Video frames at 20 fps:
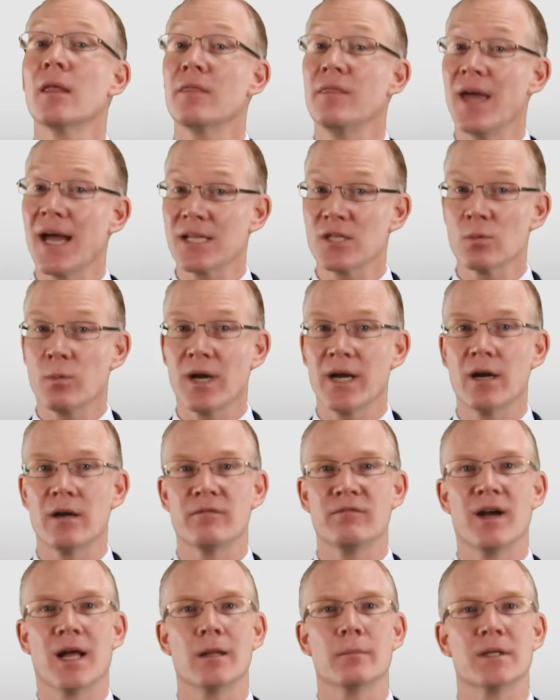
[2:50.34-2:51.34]
That's why our
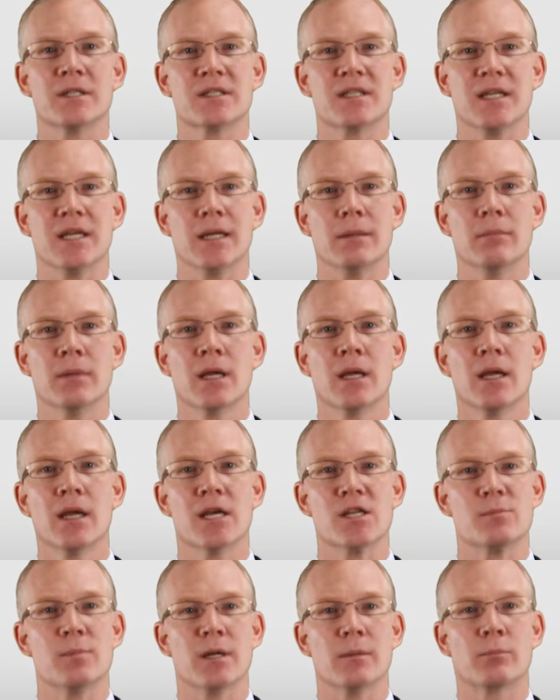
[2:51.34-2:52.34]
development team
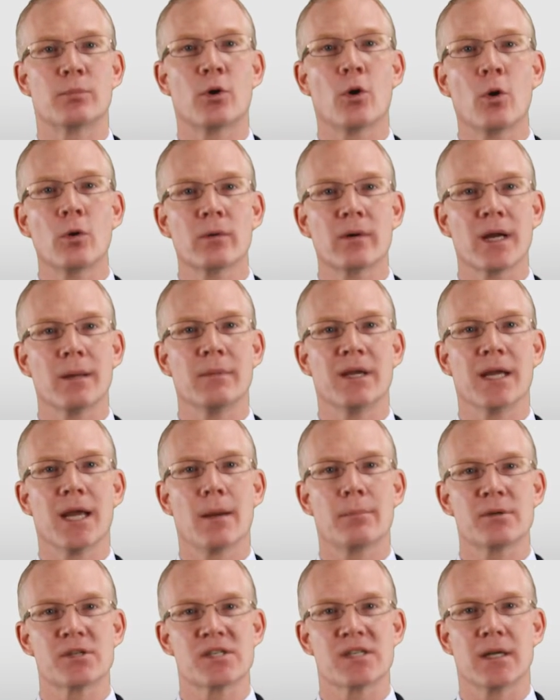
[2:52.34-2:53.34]
has been programming
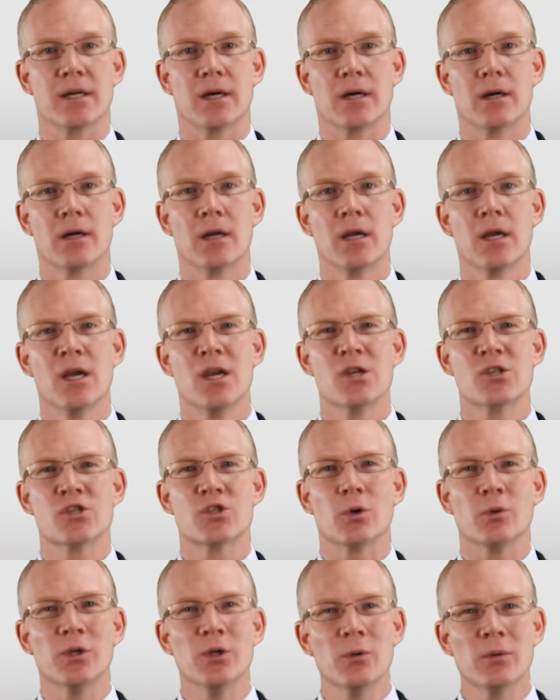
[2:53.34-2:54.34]
Epicenter
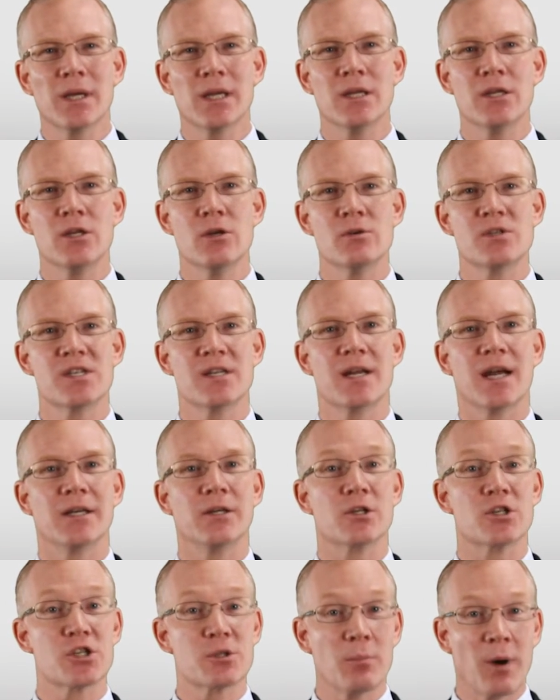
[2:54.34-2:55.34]
so you can use it on
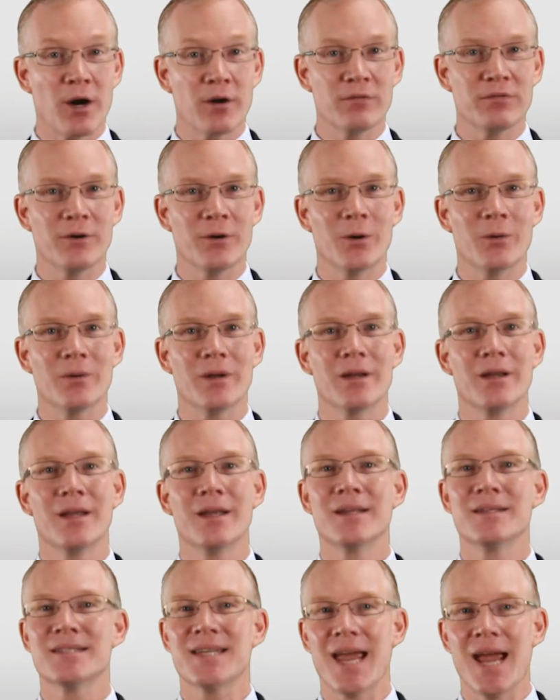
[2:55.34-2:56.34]
your smartphone,
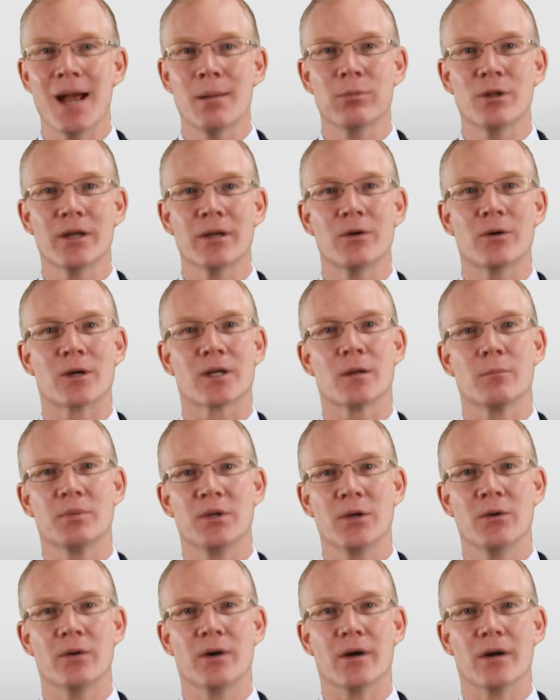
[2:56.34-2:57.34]
tablet, or
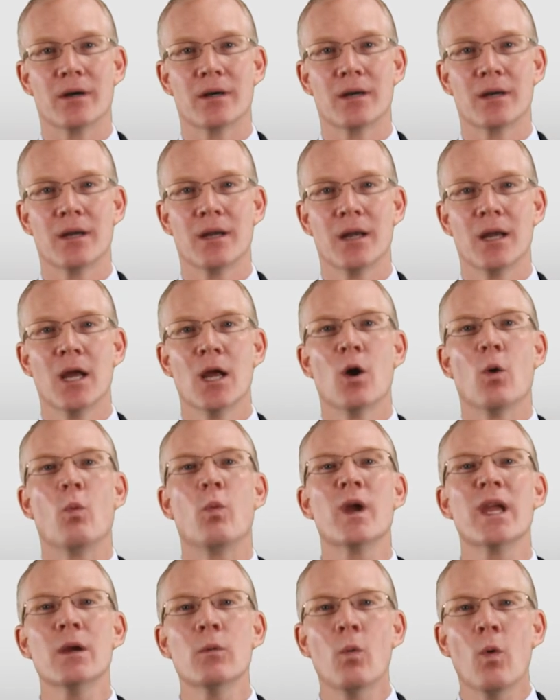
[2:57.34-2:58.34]
computer.
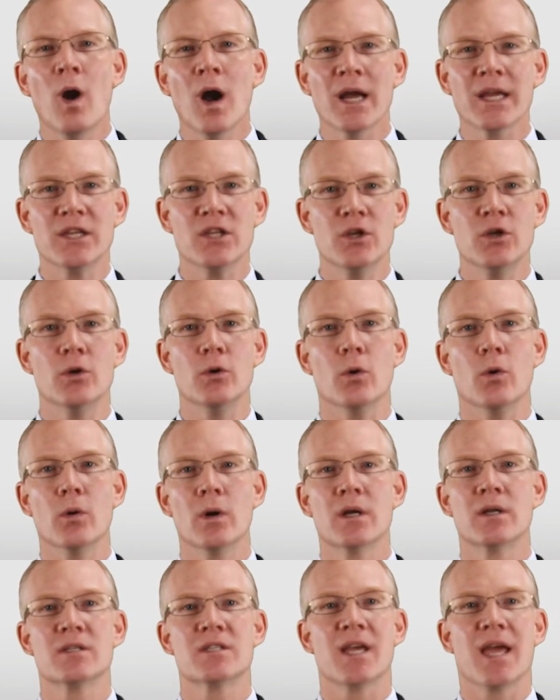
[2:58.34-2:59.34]
We want
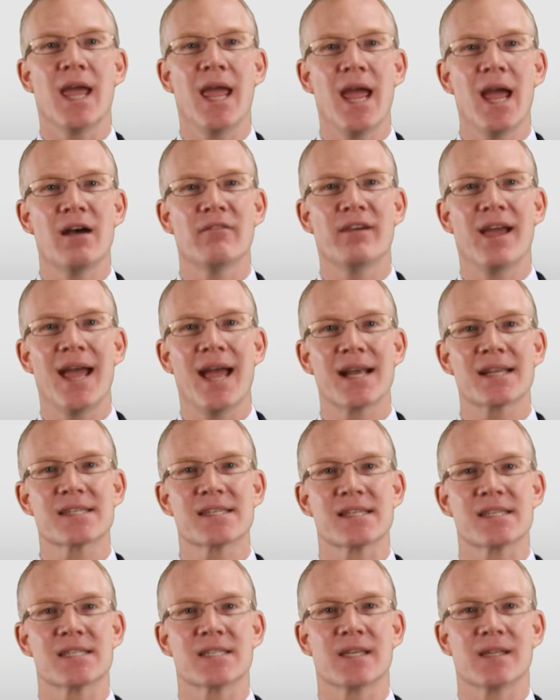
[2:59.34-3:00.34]
you to have
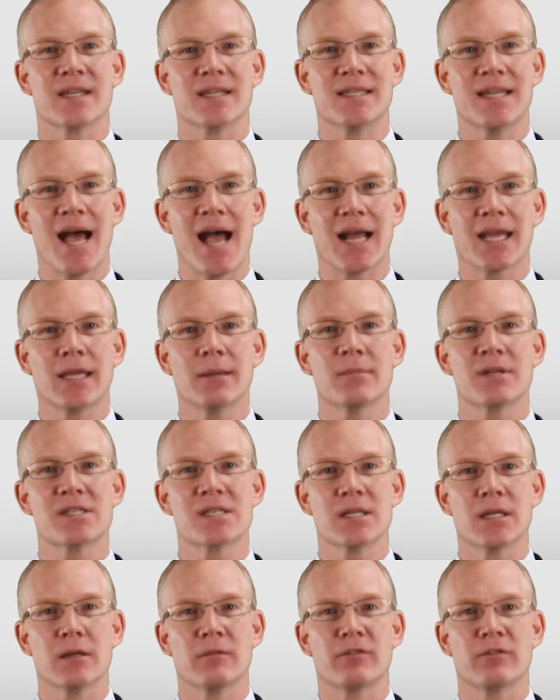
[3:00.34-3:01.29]
access to the documents and